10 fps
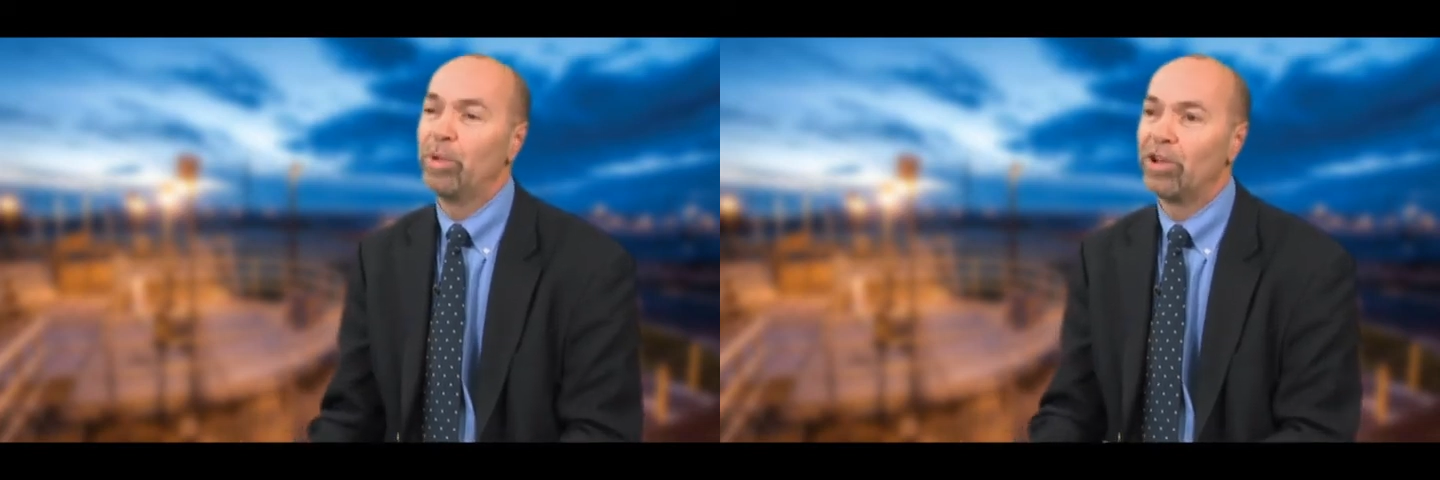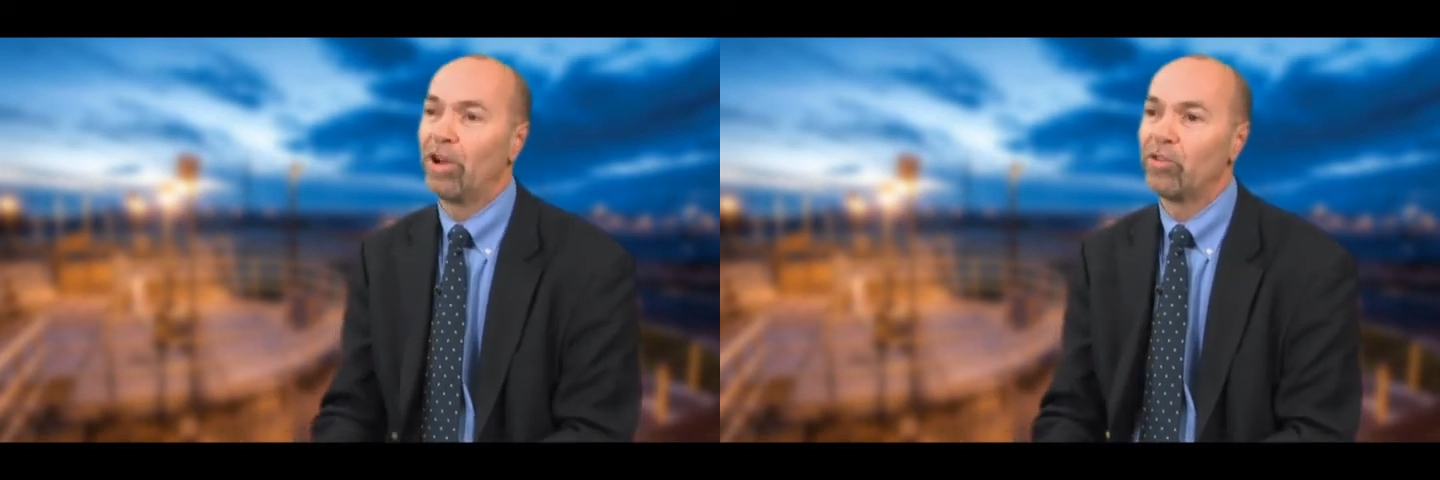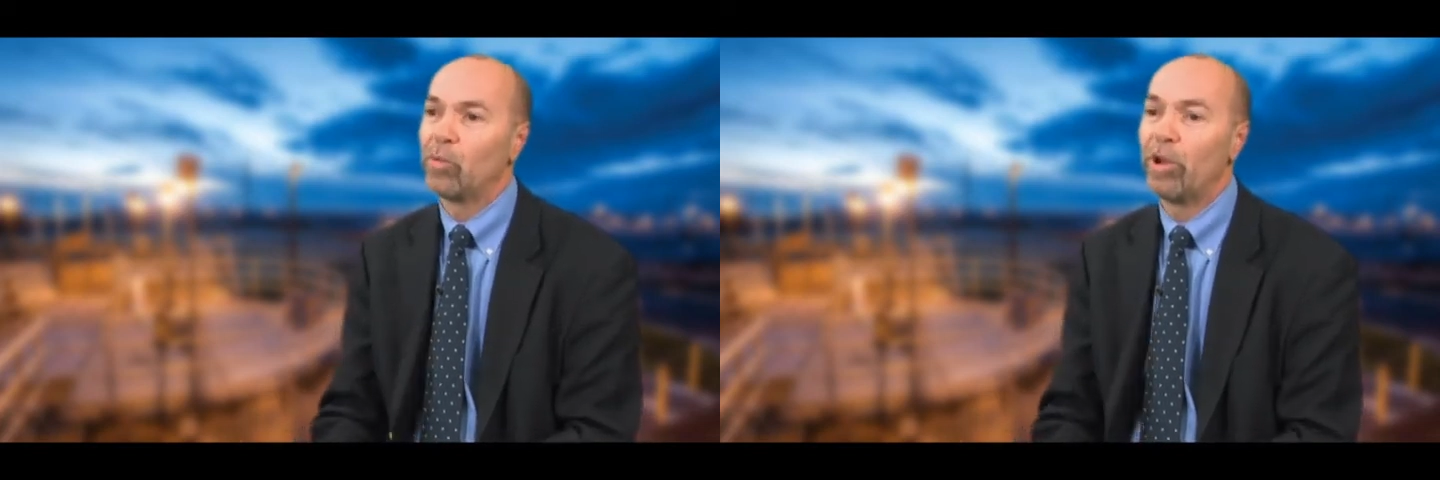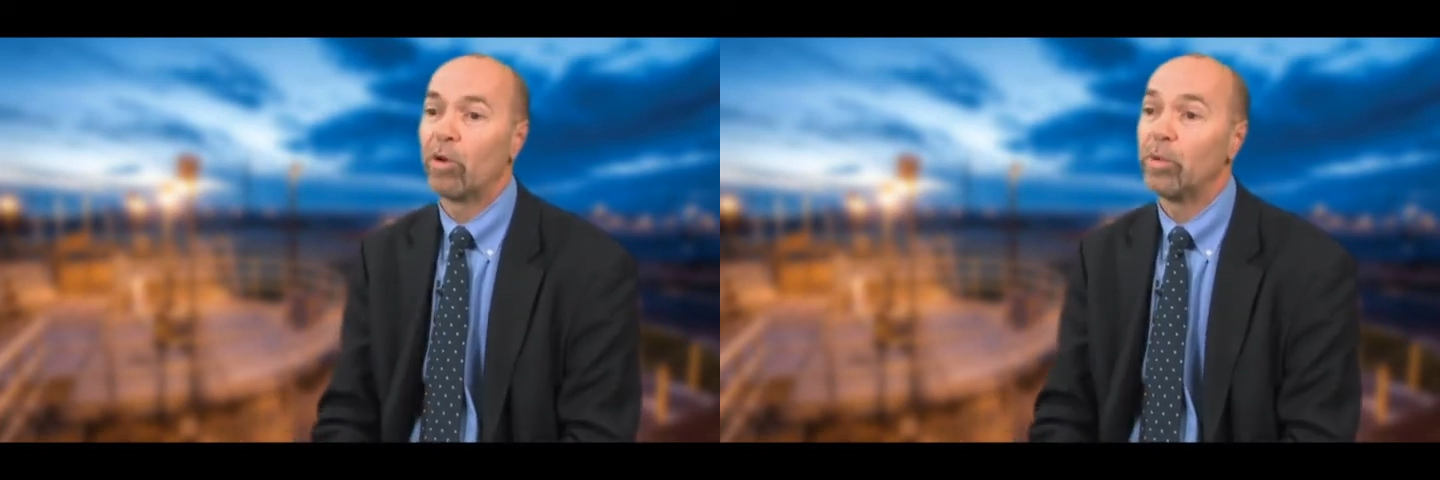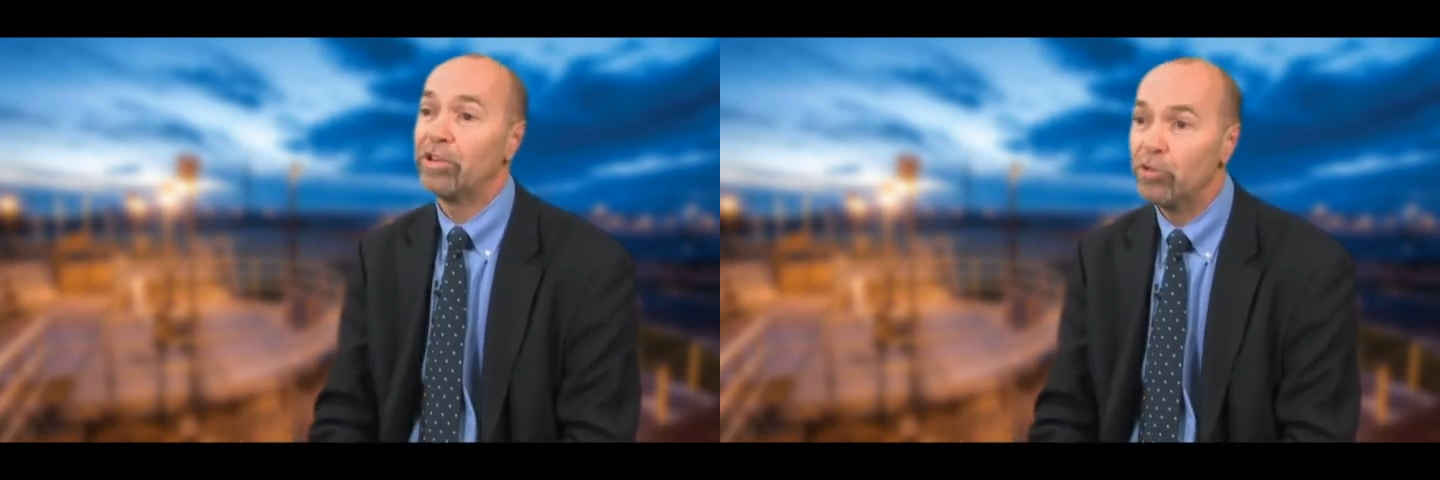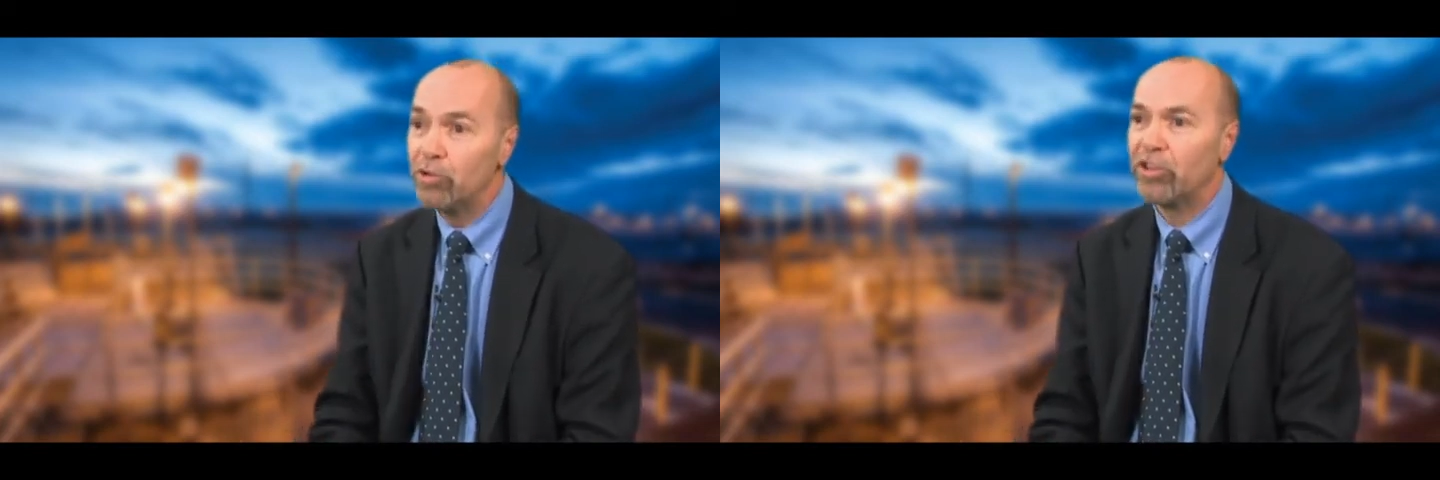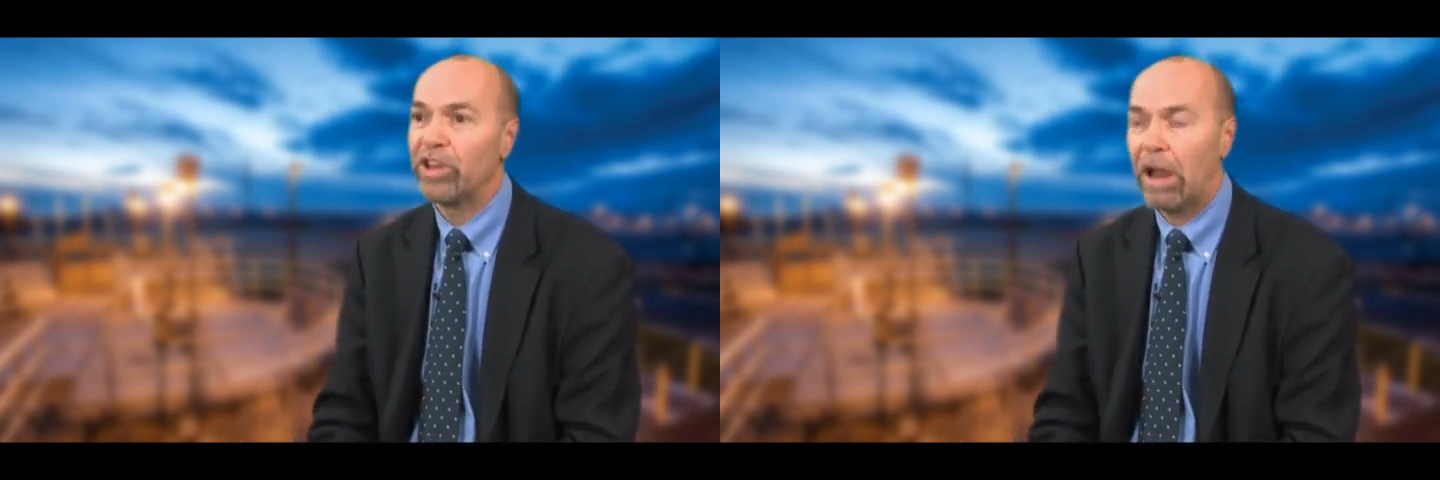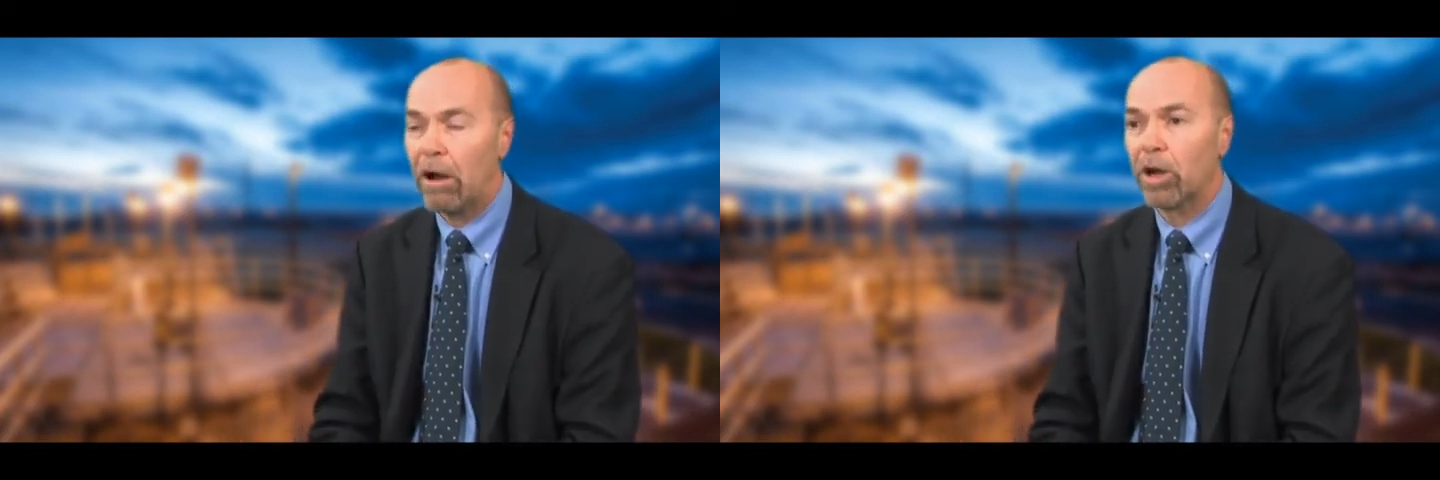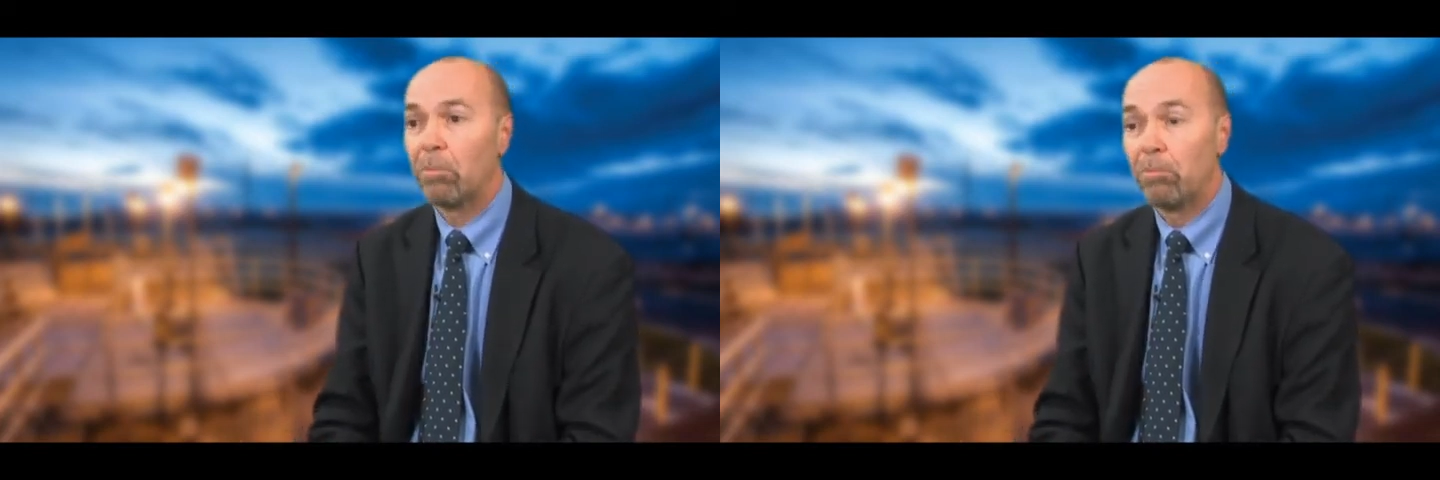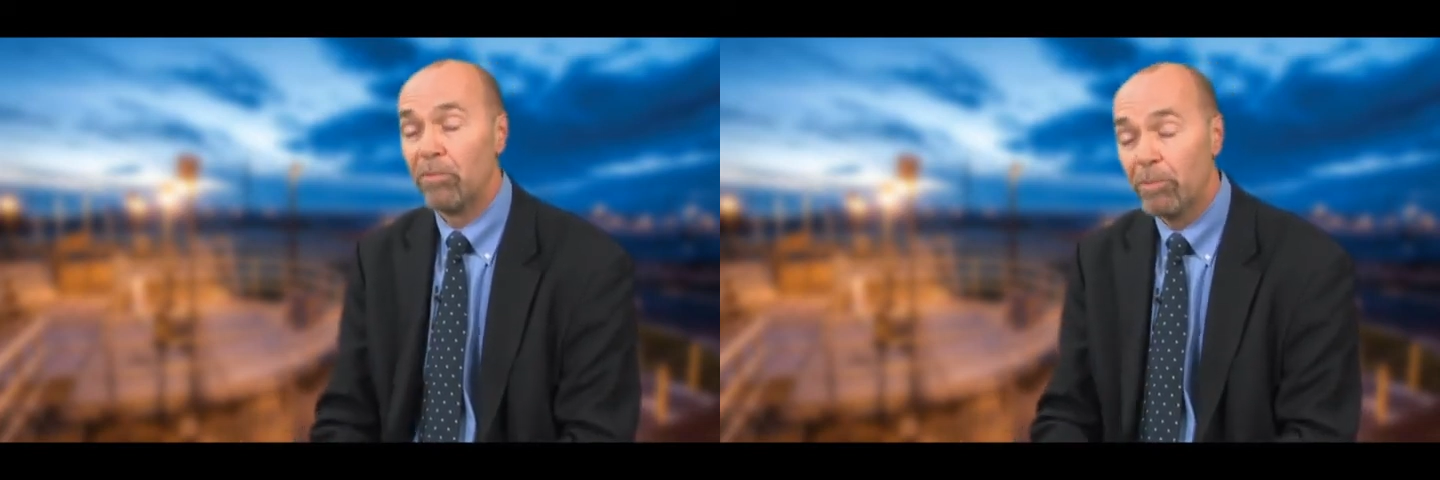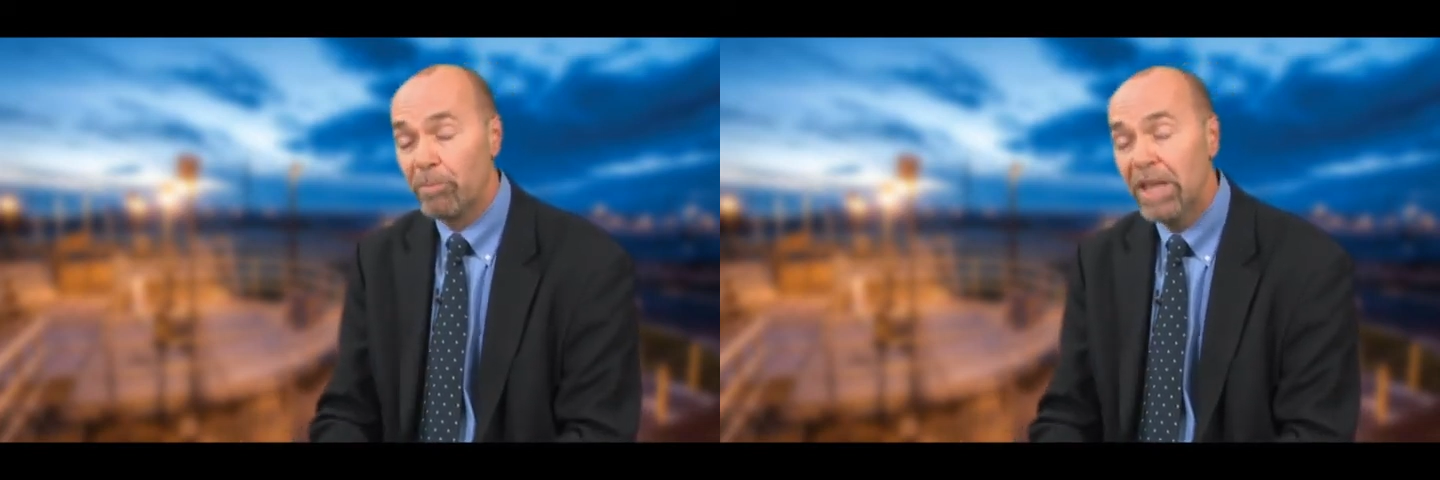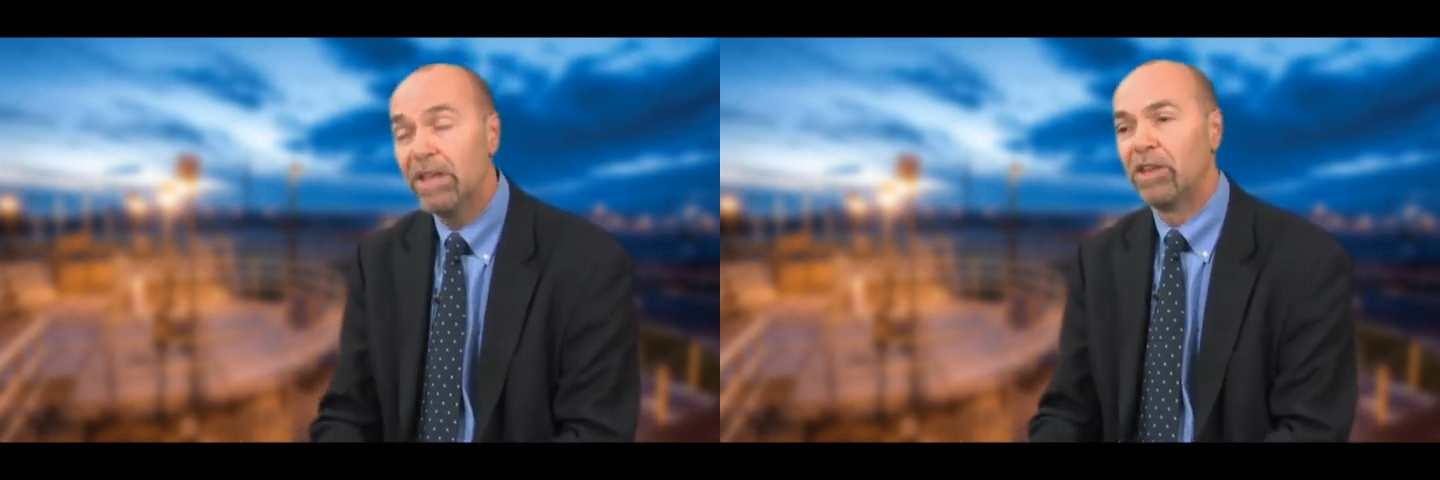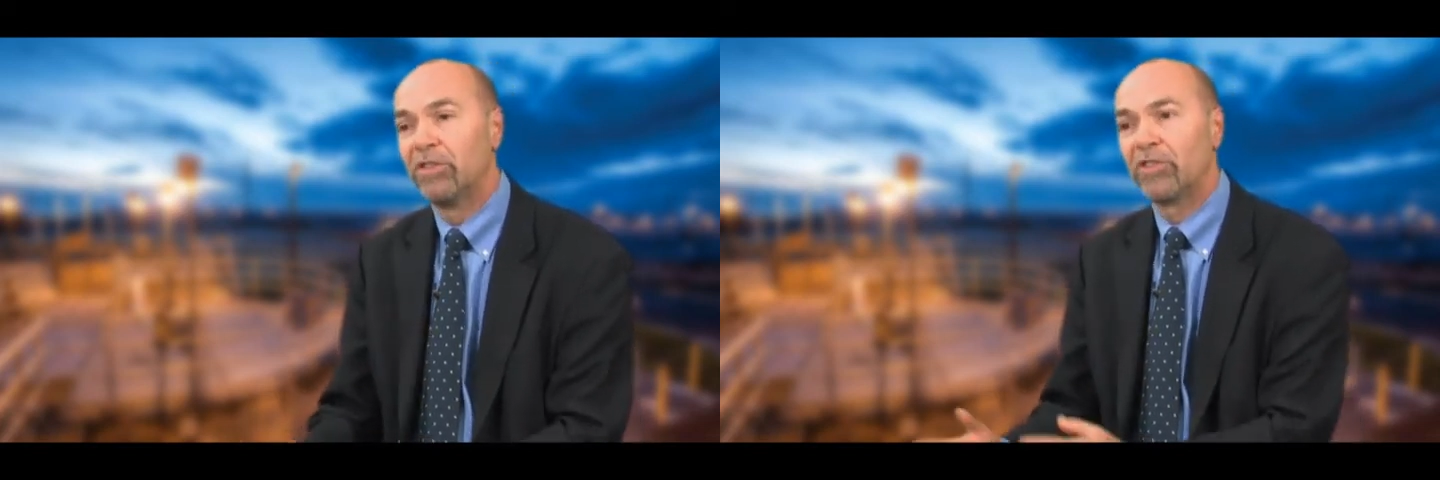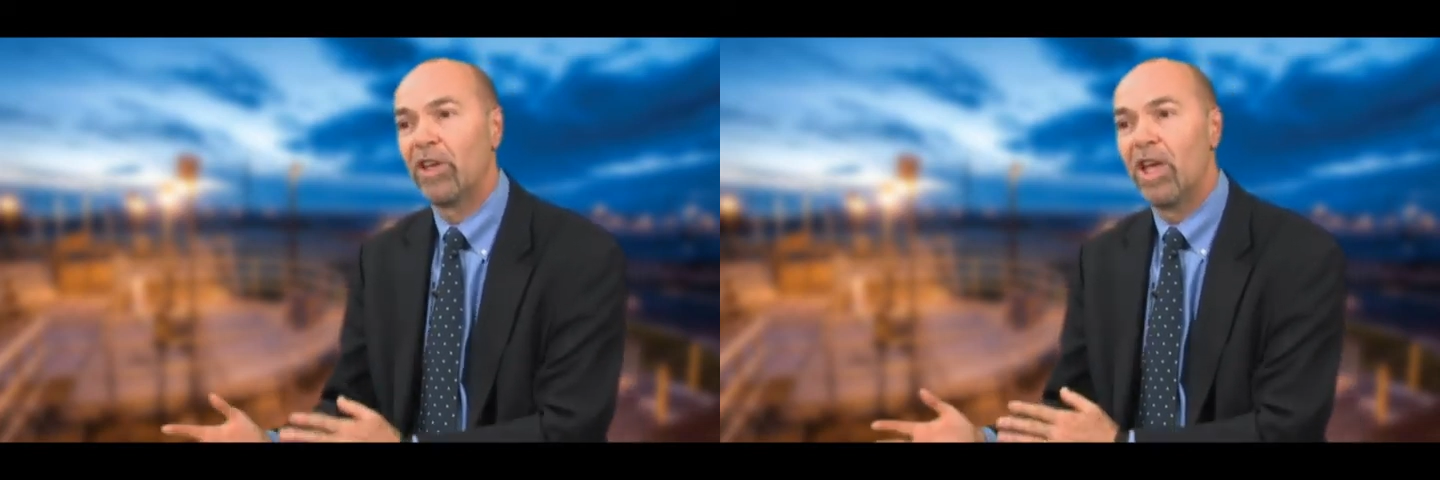because we are reducing our dependence